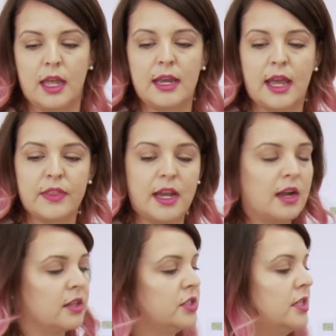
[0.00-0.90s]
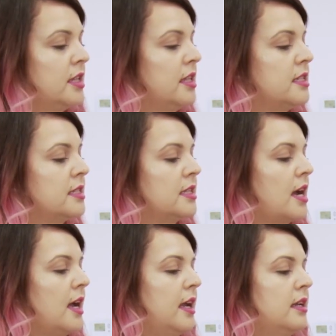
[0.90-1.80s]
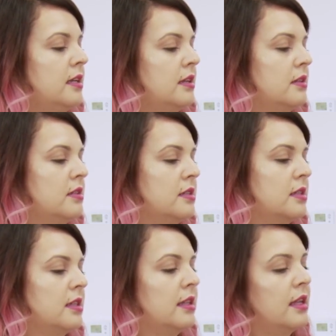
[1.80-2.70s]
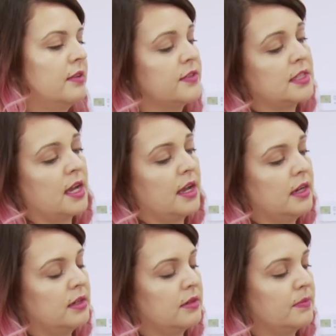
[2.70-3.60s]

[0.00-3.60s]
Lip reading: Now that I got to this side, to the left side,